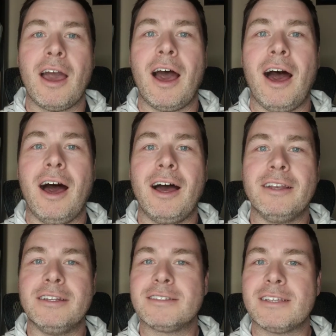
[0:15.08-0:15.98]
uh,
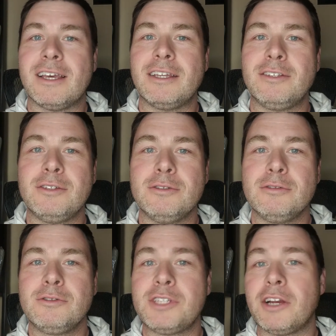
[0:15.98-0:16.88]
decided
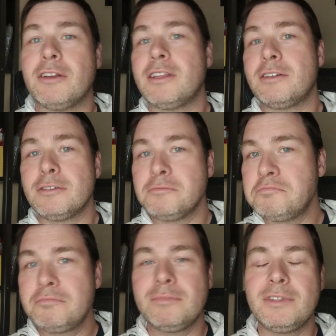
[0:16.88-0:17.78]
to share a little
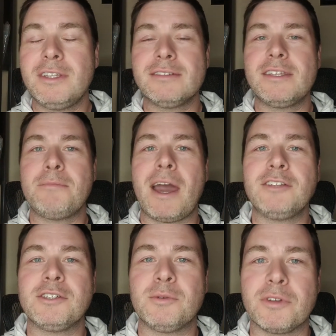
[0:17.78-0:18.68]
Disney
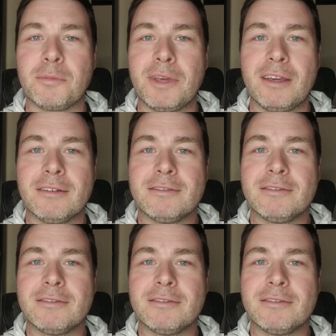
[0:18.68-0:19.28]
magic with me.